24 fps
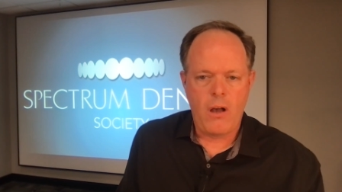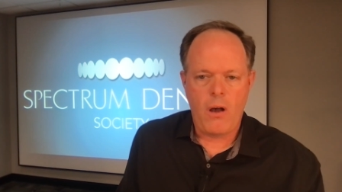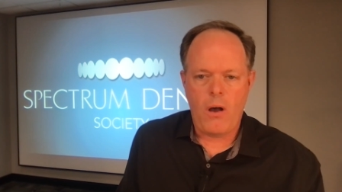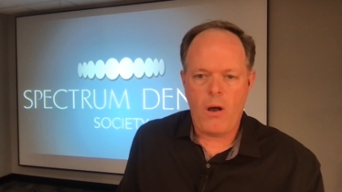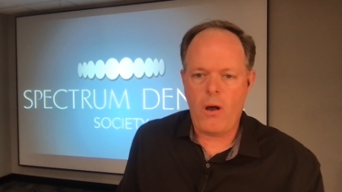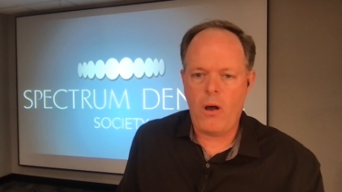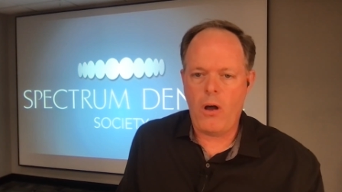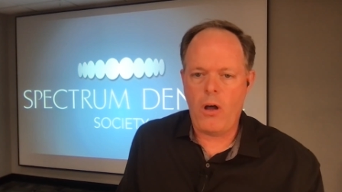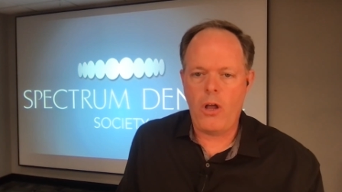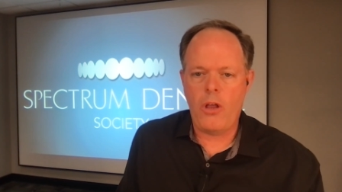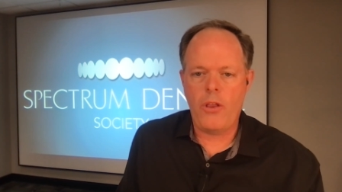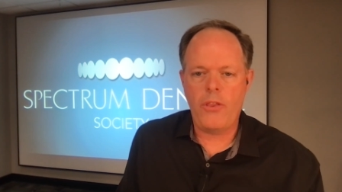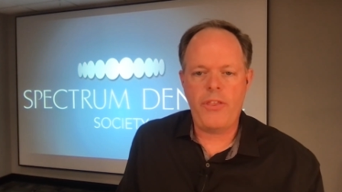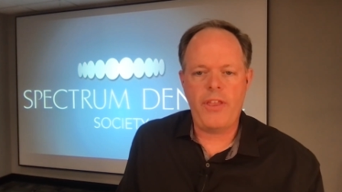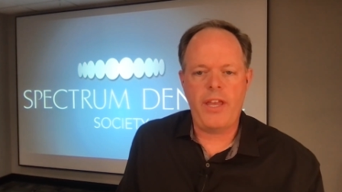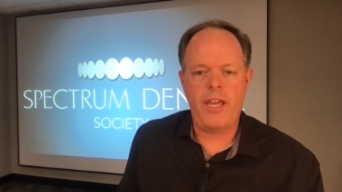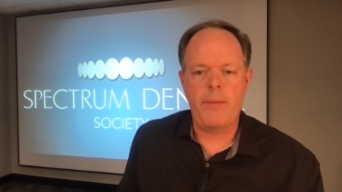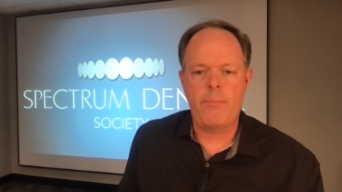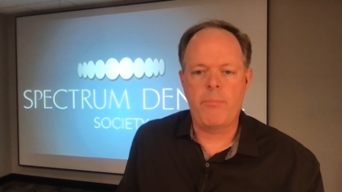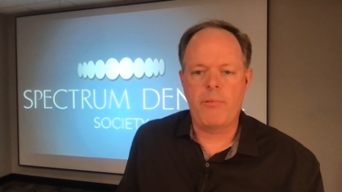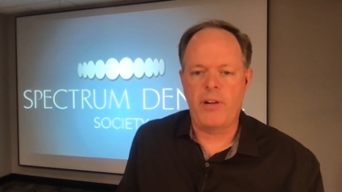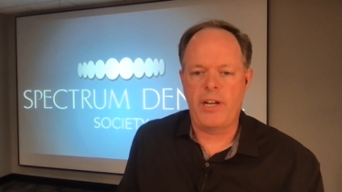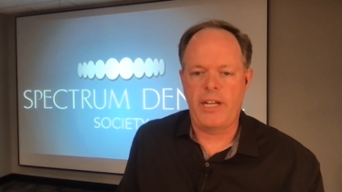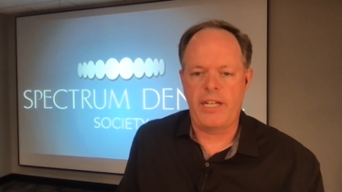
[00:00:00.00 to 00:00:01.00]
all they
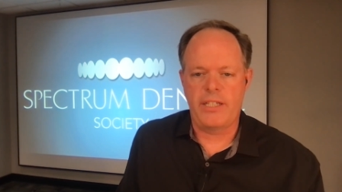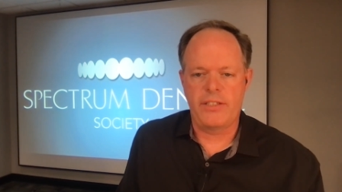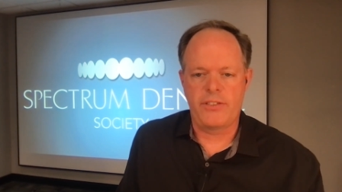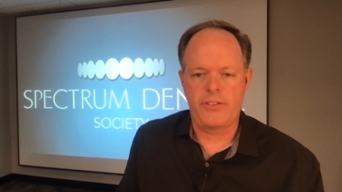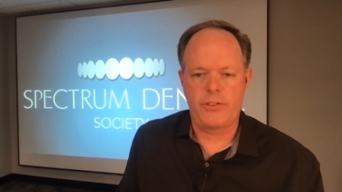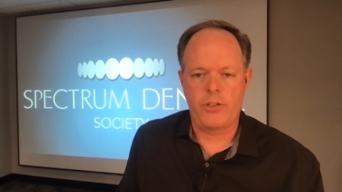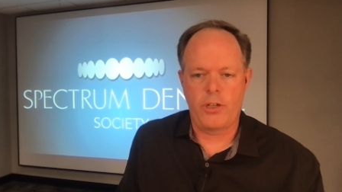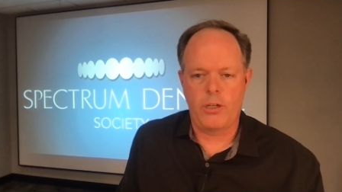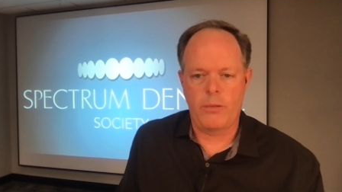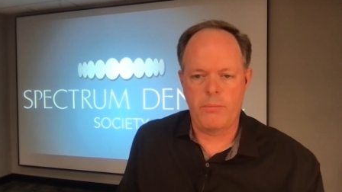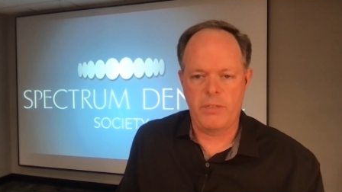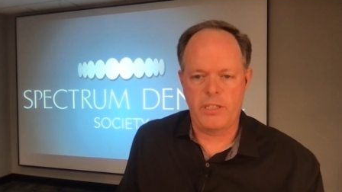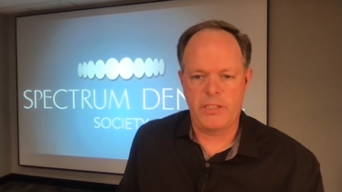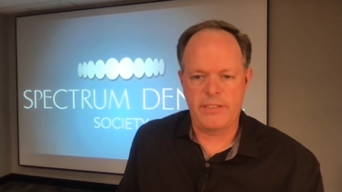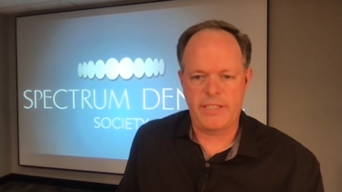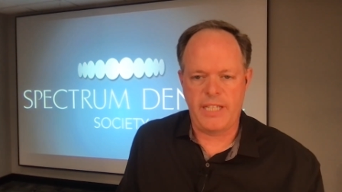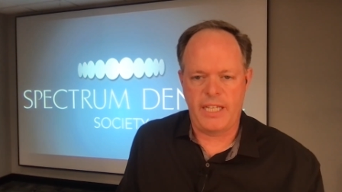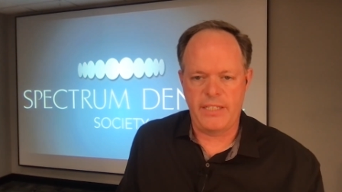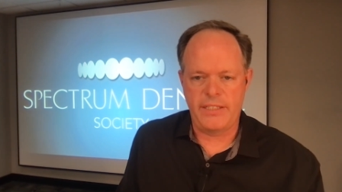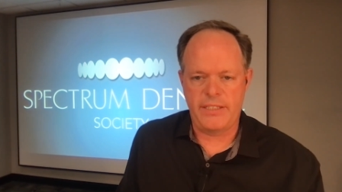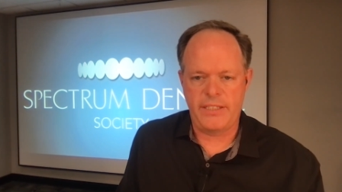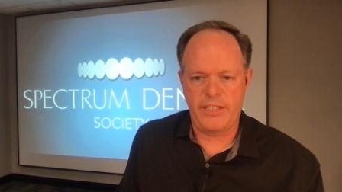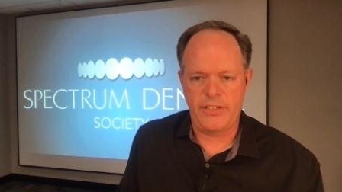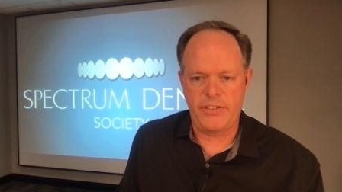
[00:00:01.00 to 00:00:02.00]
bring is terminal
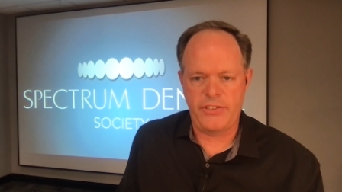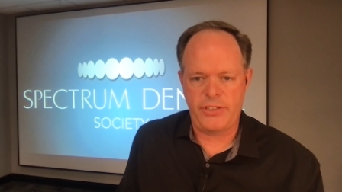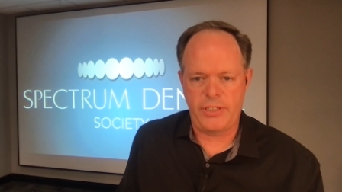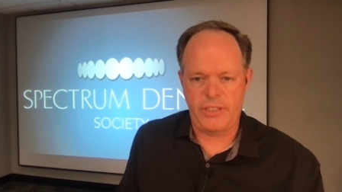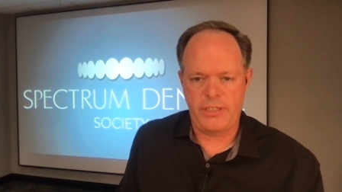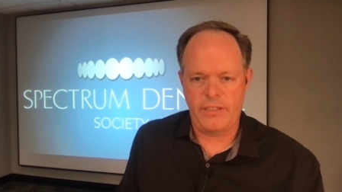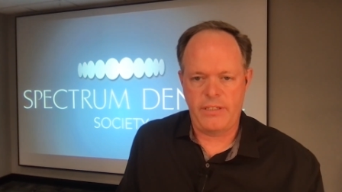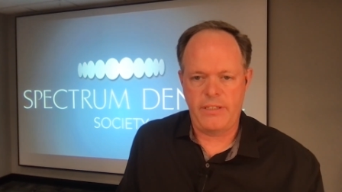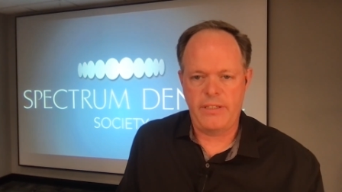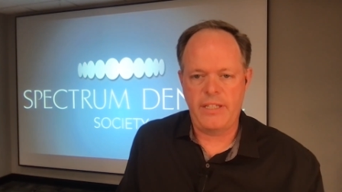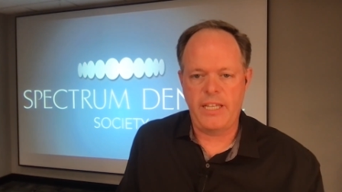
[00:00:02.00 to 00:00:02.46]
dentition.